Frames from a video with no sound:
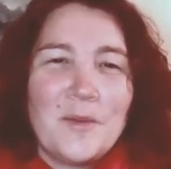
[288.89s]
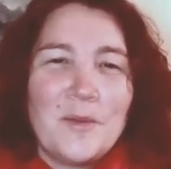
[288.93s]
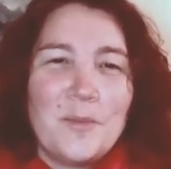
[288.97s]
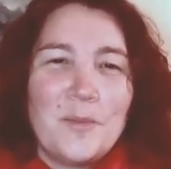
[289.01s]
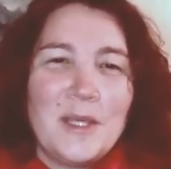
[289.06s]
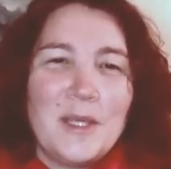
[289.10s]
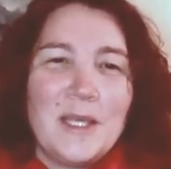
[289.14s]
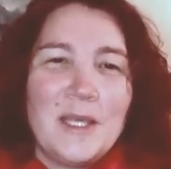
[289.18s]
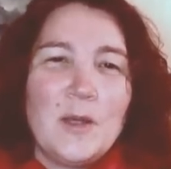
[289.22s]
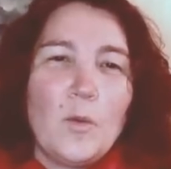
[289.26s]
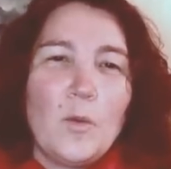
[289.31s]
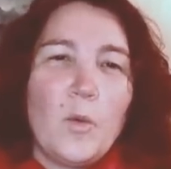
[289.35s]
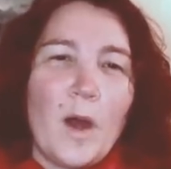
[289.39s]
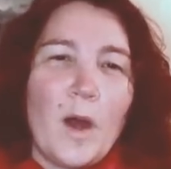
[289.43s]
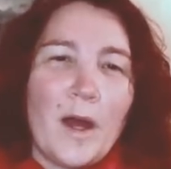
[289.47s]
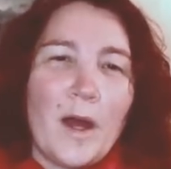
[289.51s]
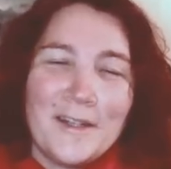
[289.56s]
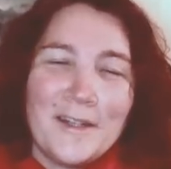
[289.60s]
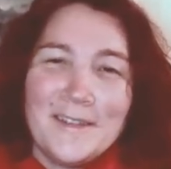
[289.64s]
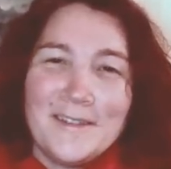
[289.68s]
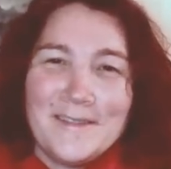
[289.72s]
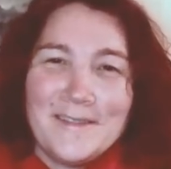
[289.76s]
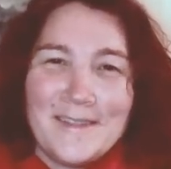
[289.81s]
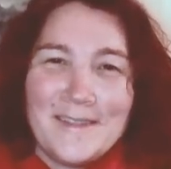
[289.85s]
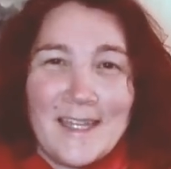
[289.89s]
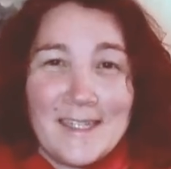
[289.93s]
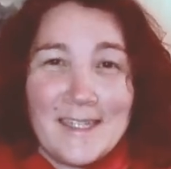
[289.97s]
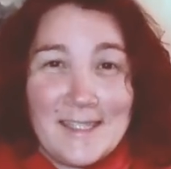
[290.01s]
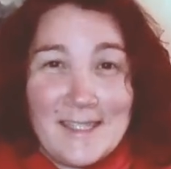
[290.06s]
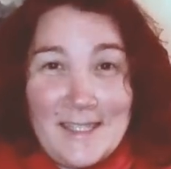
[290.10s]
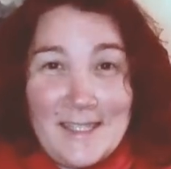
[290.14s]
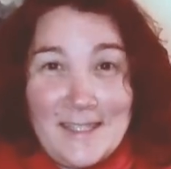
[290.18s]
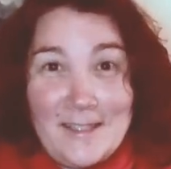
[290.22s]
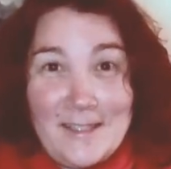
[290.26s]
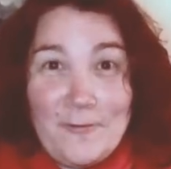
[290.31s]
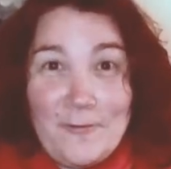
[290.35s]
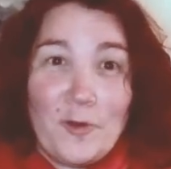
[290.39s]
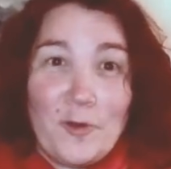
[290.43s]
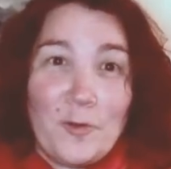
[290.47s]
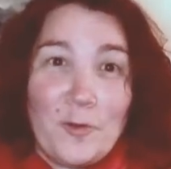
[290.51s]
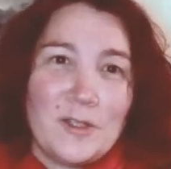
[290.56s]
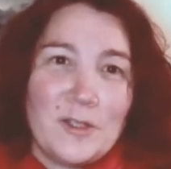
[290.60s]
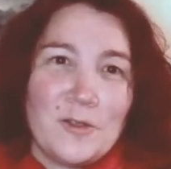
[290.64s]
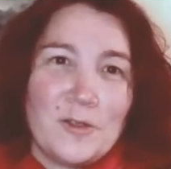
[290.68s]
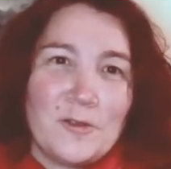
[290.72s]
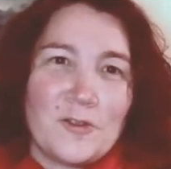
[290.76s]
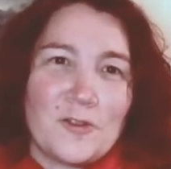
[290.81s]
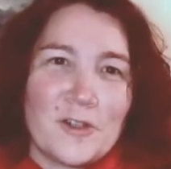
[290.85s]
B1, that is easy for
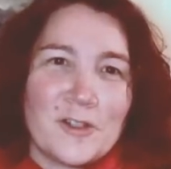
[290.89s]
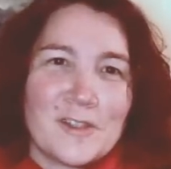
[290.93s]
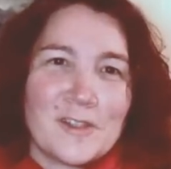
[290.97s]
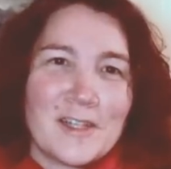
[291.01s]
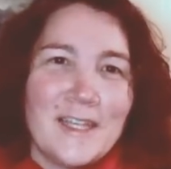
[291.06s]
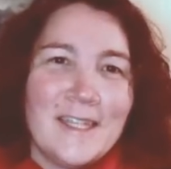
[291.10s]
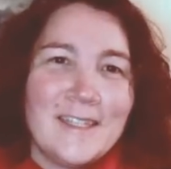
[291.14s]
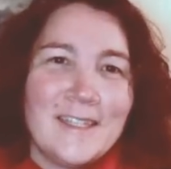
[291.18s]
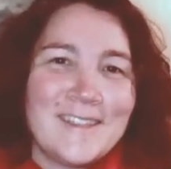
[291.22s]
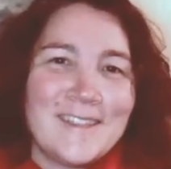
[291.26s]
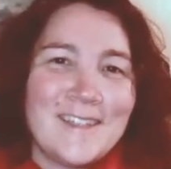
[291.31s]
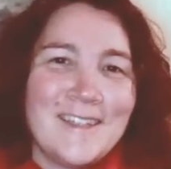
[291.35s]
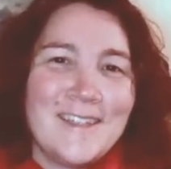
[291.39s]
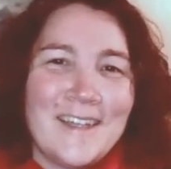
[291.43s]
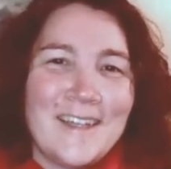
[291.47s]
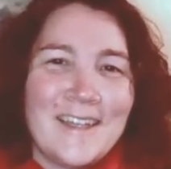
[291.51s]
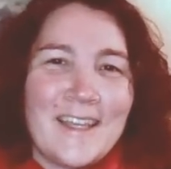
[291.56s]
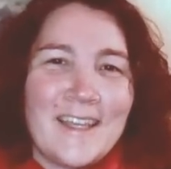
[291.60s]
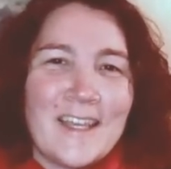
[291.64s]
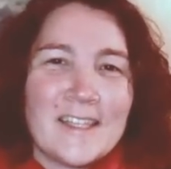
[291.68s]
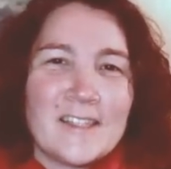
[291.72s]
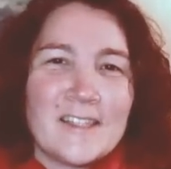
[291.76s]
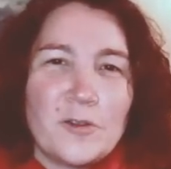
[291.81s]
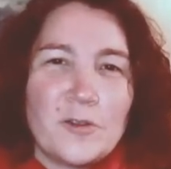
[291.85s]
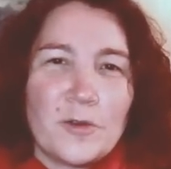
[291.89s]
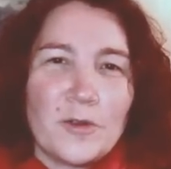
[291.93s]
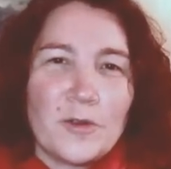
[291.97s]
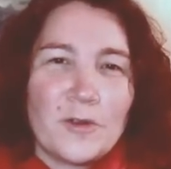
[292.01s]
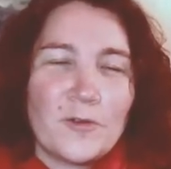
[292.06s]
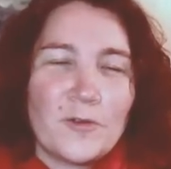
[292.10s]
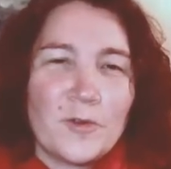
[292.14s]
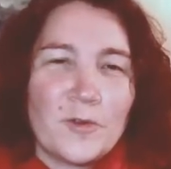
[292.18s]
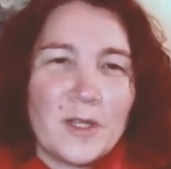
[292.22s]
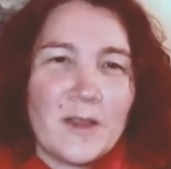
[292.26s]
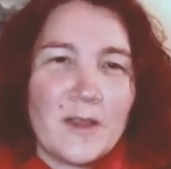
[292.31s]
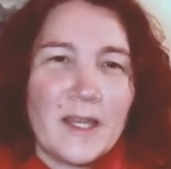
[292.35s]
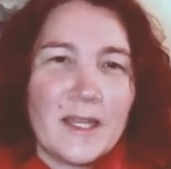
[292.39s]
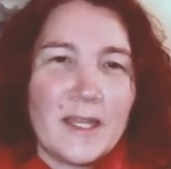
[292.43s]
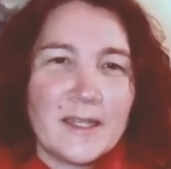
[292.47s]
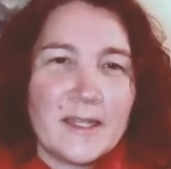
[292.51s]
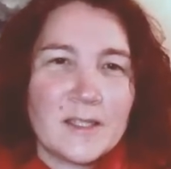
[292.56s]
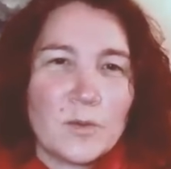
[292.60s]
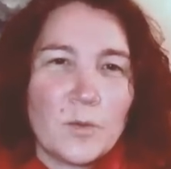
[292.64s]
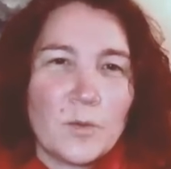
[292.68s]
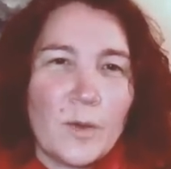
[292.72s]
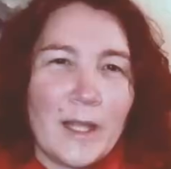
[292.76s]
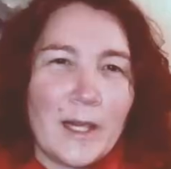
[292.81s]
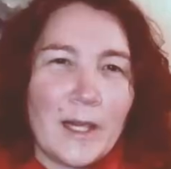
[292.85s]
me to translate. I guess you could read
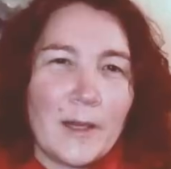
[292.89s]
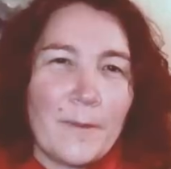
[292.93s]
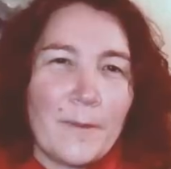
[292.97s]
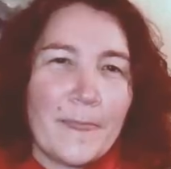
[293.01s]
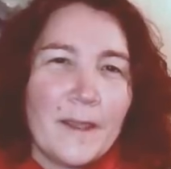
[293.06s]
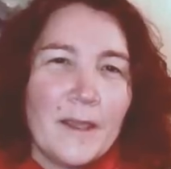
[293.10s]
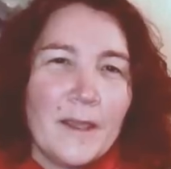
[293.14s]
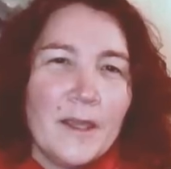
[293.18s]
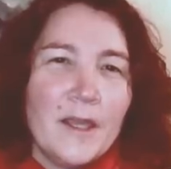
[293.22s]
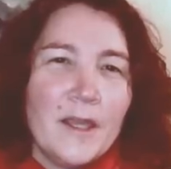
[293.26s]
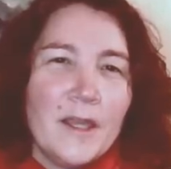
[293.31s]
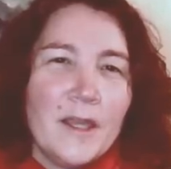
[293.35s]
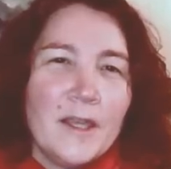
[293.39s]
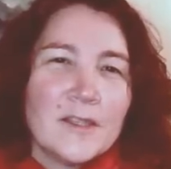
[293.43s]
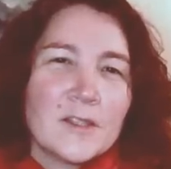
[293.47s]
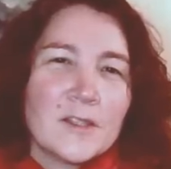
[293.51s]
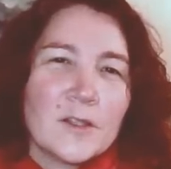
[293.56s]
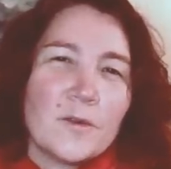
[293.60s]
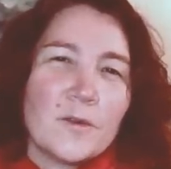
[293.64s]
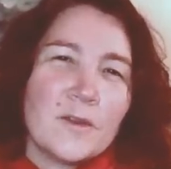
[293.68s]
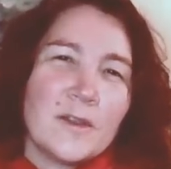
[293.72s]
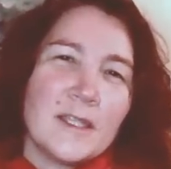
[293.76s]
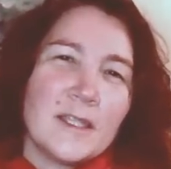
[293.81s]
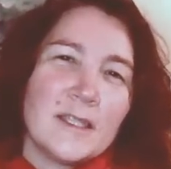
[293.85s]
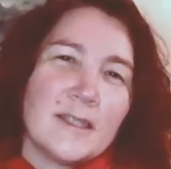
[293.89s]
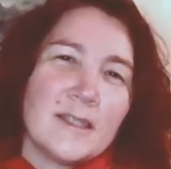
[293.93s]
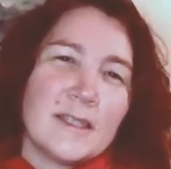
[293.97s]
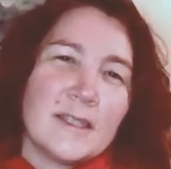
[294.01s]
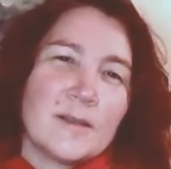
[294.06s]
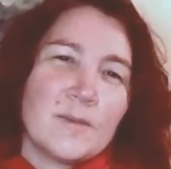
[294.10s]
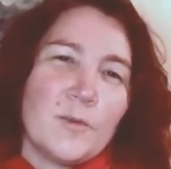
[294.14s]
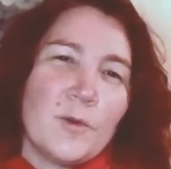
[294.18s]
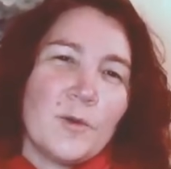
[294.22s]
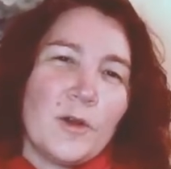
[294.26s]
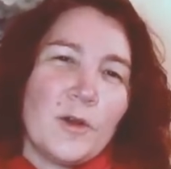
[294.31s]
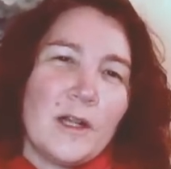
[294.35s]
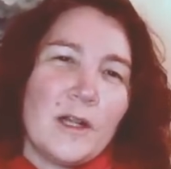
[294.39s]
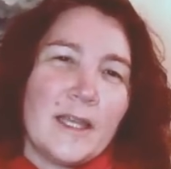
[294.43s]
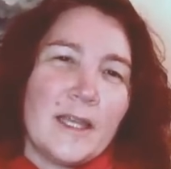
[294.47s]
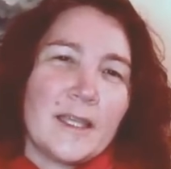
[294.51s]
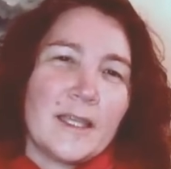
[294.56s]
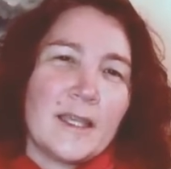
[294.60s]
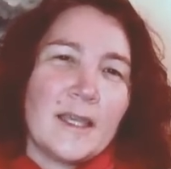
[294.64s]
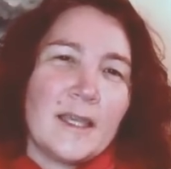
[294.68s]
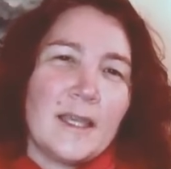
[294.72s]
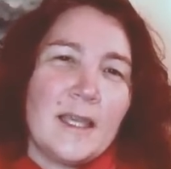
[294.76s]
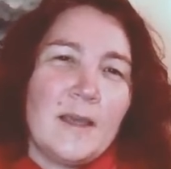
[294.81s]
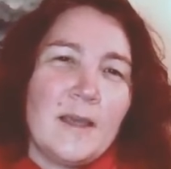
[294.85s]
that as well. So this is more
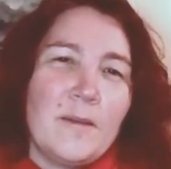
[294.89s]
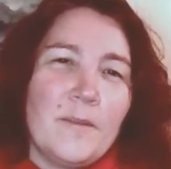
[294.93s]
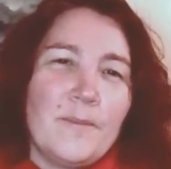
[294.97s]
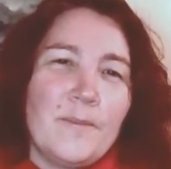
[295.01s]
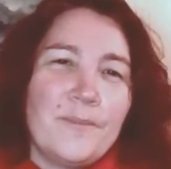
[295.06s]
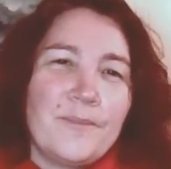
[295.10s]
like